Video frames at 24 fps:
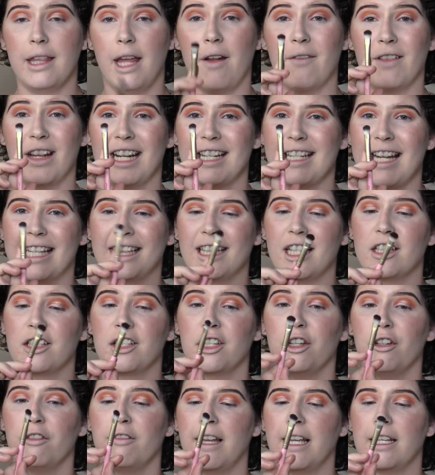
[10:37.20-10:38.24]
Then I'm going to take this
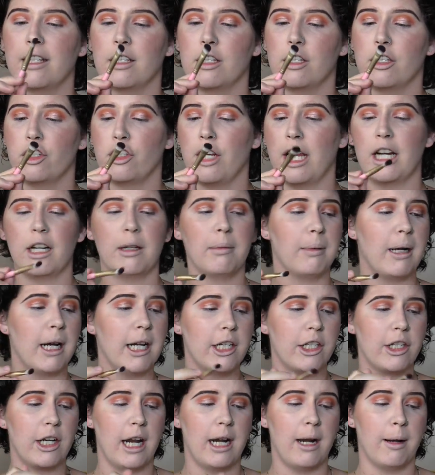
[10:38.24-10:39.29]
Too Faced shader
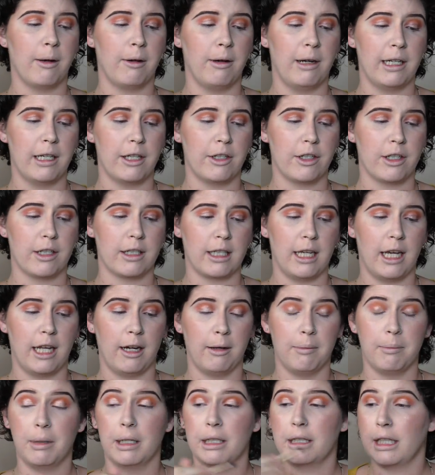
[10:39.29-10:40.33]
brush and I'm going to just
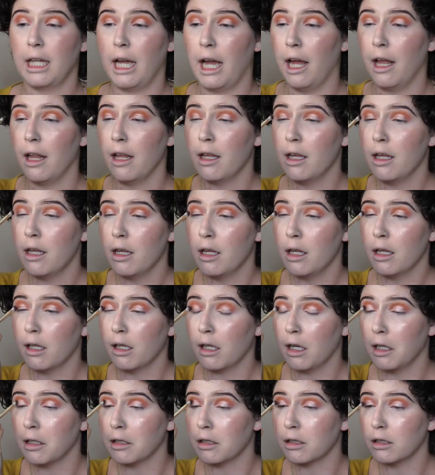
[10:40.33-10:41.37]
kind of put that
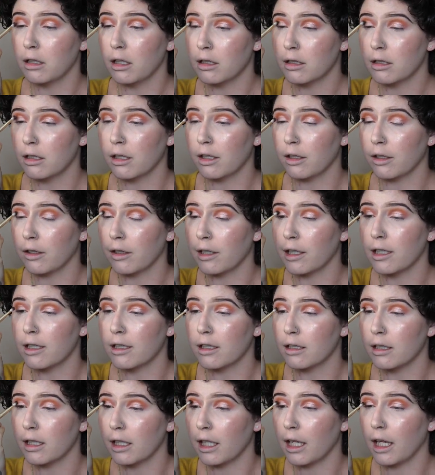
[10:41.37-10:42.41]
as close to the crease
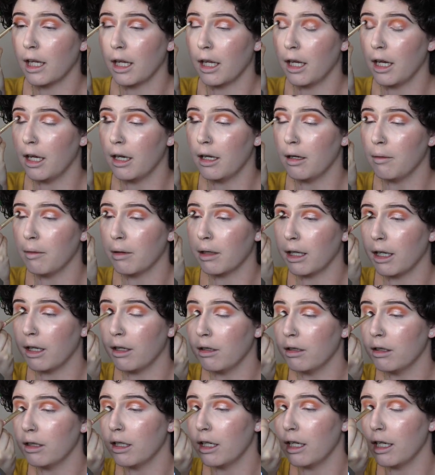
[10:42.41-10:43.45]
as I can
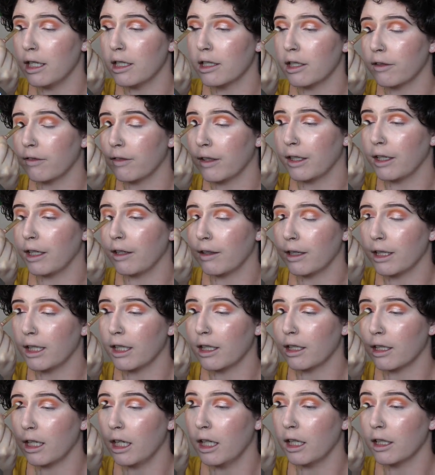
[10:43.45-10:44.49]
without interfering with the
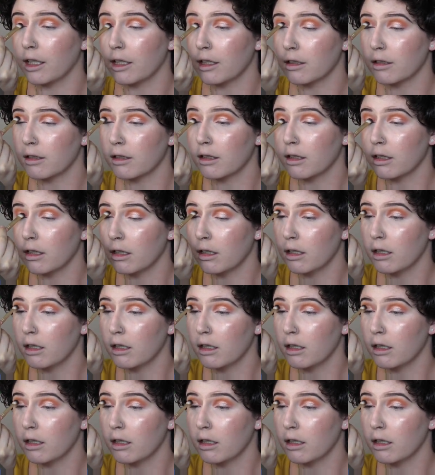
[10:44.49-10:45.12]
other colors.